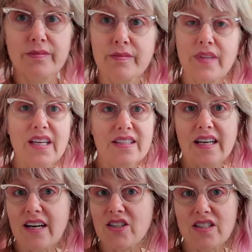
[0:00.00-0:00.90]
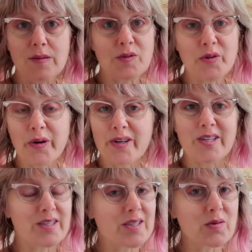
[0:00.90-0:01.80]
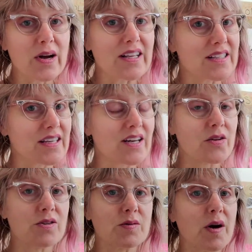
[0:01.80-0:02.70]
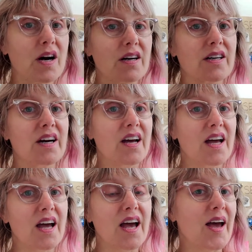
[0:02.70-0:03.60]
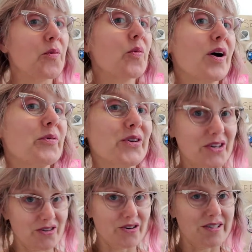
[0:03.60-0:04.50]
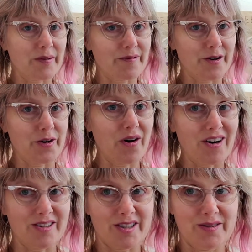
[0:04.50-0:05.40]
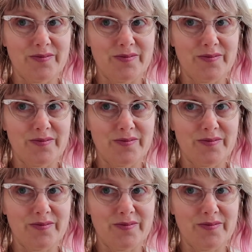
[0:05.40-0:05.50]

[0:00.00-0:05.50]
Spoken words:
because it actually seems to work just as well as any other smock. And why wouldn't you dress up for your art?